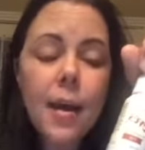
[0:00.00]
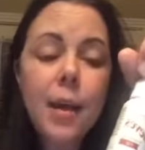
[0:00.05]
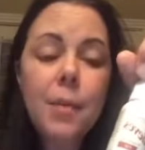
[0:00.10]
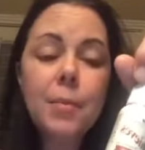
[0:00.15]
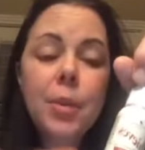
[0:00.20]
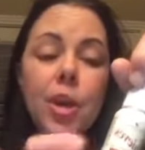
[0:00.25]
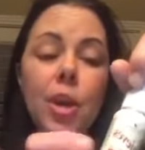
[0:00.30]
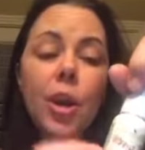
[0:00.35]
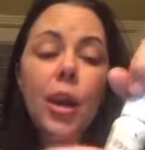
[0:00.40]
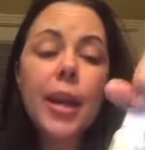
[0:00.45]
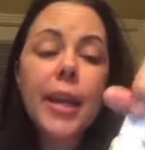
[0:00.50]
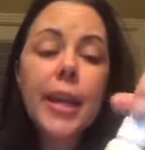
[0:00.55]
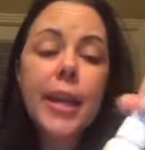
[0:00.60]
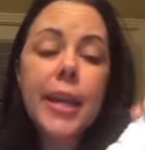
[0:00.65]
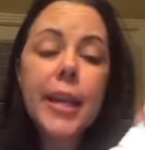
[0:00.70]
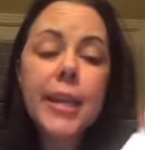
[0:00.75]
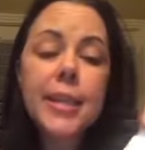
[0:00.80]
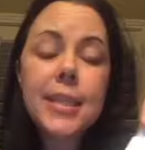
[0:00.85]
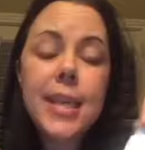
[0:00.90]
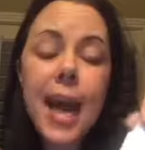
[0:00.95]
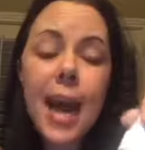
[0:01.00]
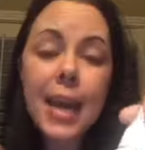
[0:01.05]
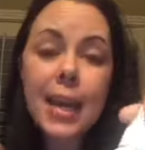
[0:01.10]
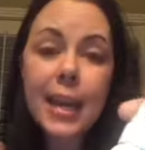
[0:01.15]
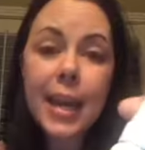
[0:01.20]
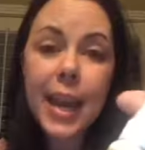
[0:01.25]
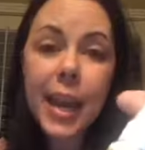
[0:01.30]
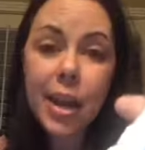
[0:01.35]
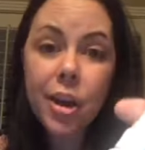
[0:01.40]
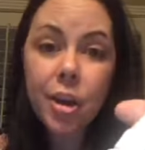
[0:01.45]
you're going to need to add a
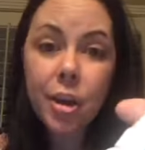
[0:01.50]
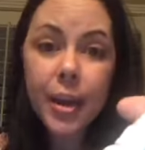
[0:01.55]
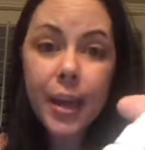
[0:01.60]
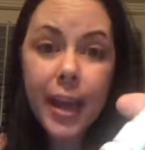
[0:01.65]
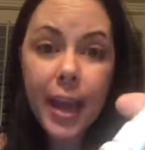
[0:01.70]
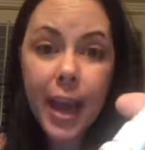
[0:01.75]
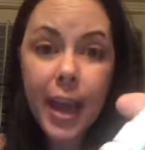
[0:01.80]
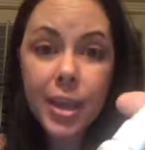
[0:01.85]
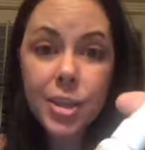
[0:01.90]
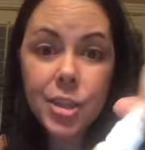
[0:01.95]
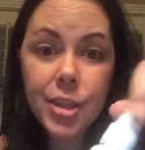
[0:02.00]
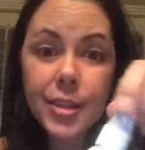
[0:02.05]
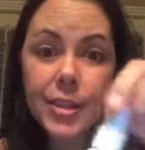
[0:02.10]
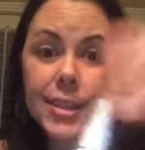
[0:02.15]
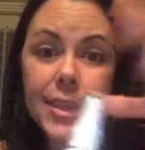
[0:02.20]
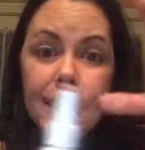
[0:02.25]
carrying agent